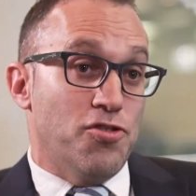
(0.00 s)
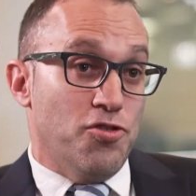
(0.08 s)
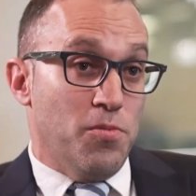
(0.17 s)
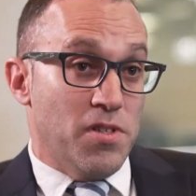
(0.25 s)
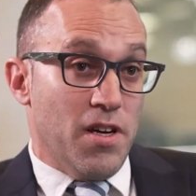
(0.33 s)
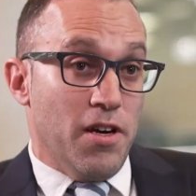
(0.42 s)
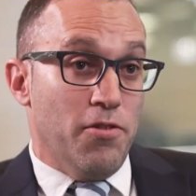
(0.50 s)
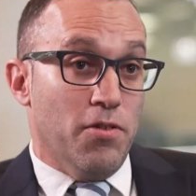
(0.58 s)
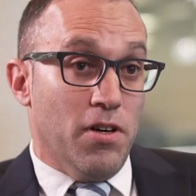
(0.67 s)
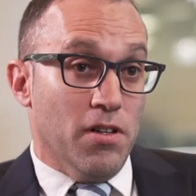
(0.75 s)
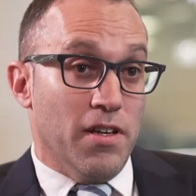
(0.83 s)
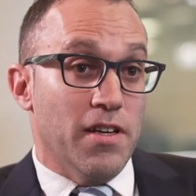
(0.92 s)
assumed a
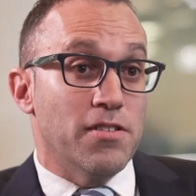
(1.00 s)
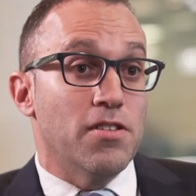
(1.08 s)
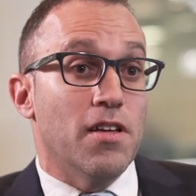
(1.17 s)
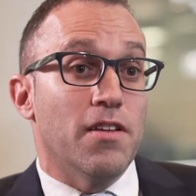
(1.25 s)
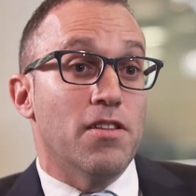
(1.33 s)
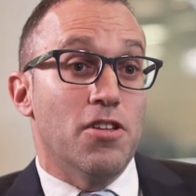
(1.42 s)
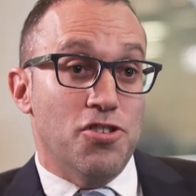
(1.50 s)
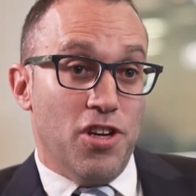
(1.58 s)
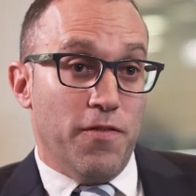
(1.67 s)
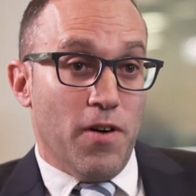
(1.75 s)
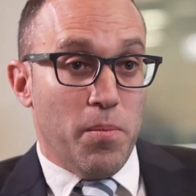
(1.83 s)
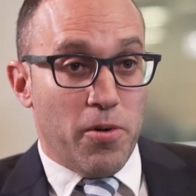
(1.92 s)
role as the
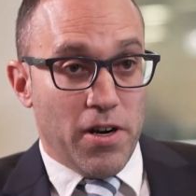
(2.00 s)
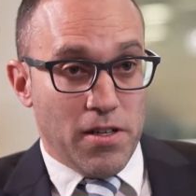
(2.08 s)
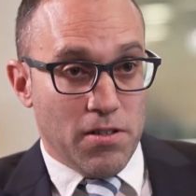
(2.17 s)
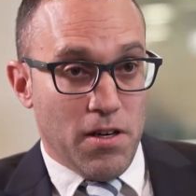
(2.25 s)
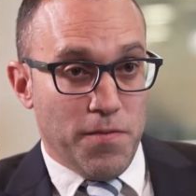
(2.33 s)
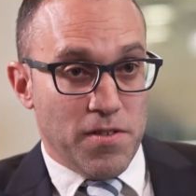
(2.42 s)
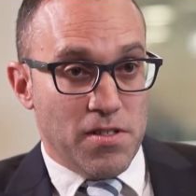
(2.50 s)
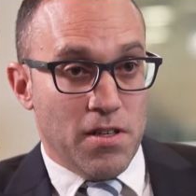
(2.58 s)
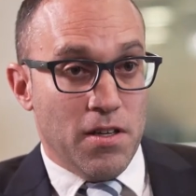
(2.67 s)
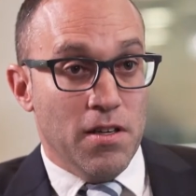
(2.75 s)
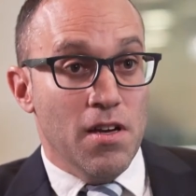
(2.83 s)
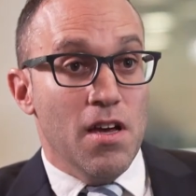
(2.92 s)
Chief Operating
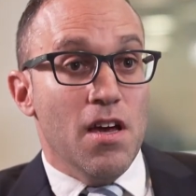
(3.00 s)
Officer